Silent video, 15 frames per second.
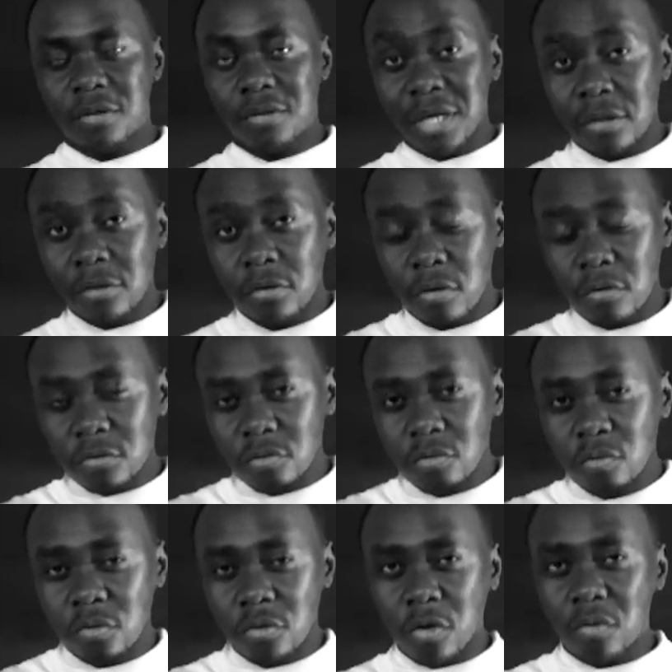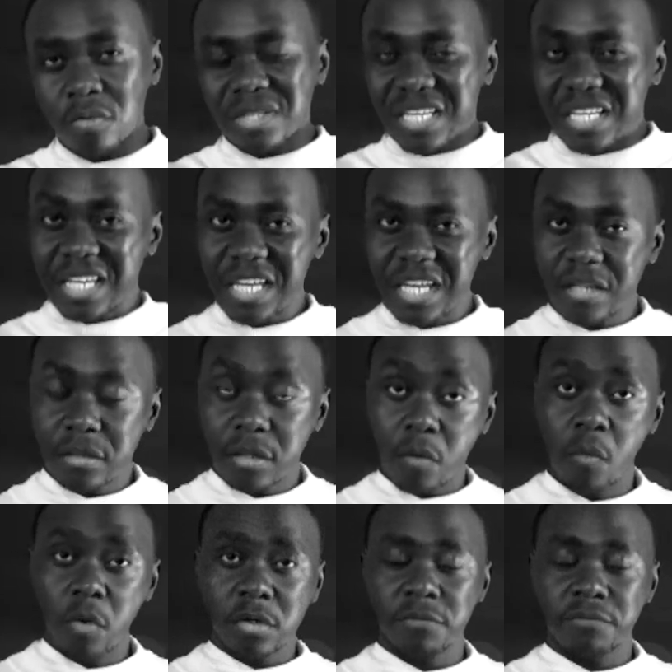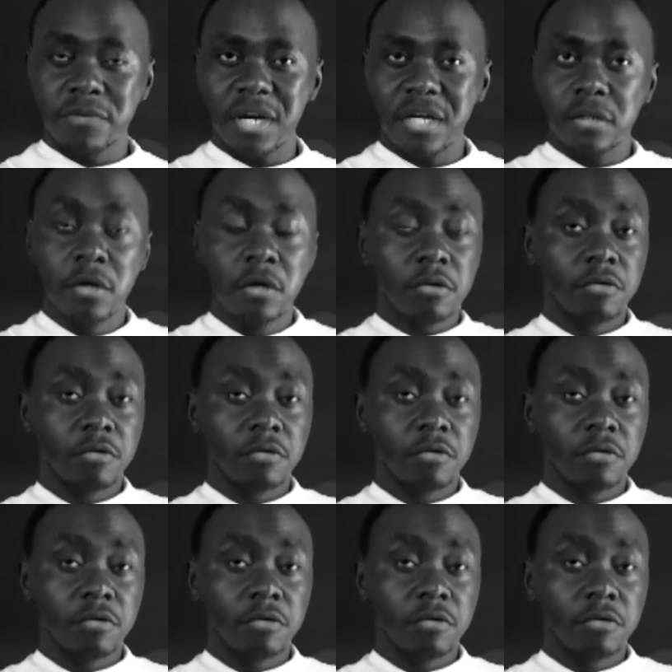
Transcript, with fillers: that those who don't heed the word of God,